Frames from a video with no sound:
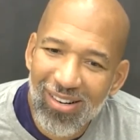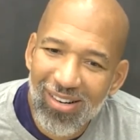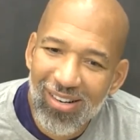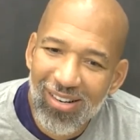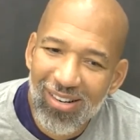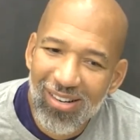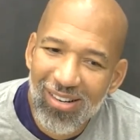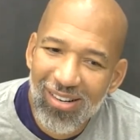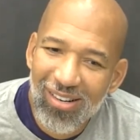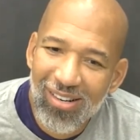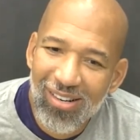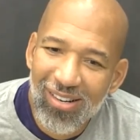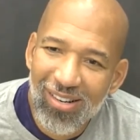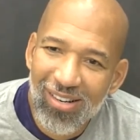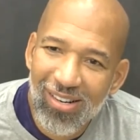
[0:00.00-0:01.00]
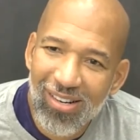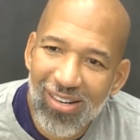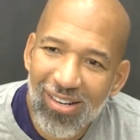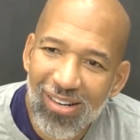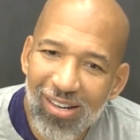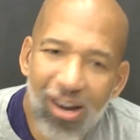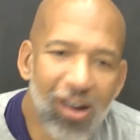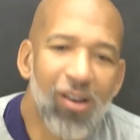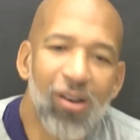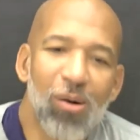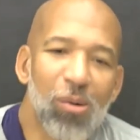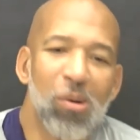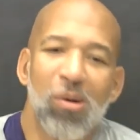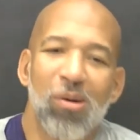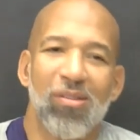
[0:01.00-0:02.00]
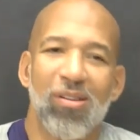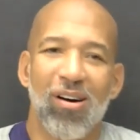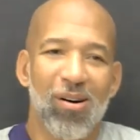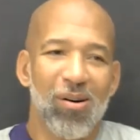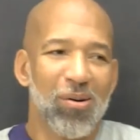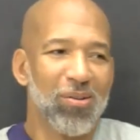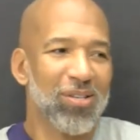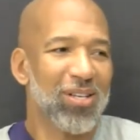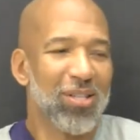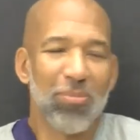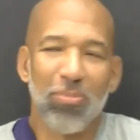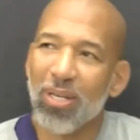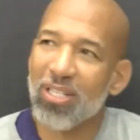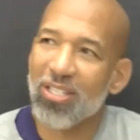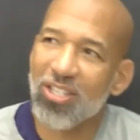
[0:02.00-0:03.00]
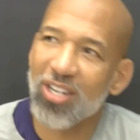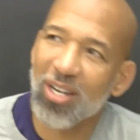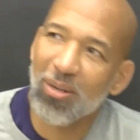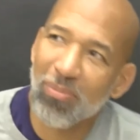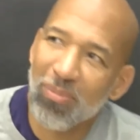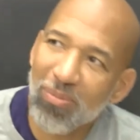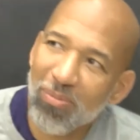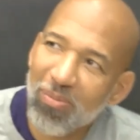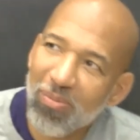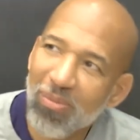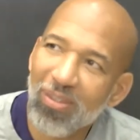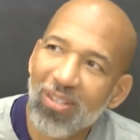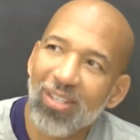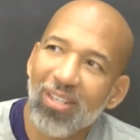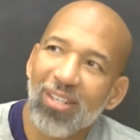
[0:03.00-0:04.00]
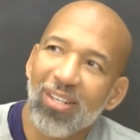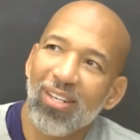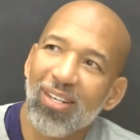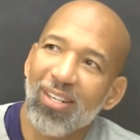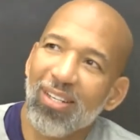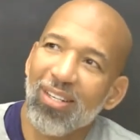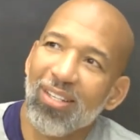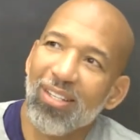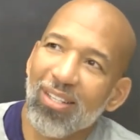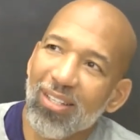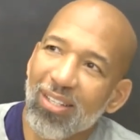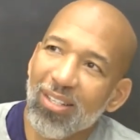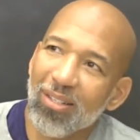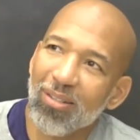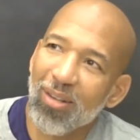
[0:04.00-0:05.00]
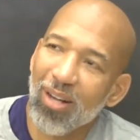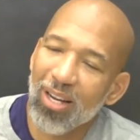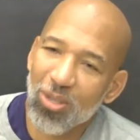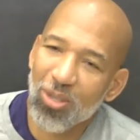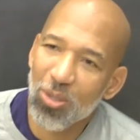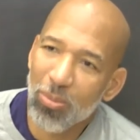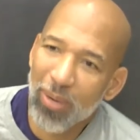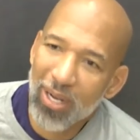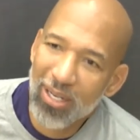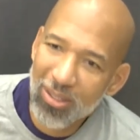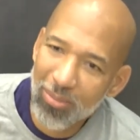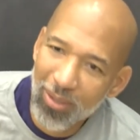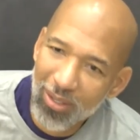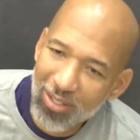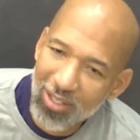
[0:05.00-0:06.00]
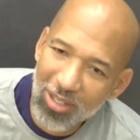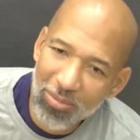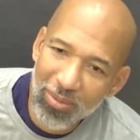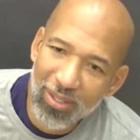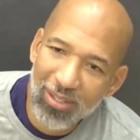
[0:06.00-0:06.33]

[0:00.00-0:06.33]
Oh, no, I was at the Peach Jam. High school basketball tournament.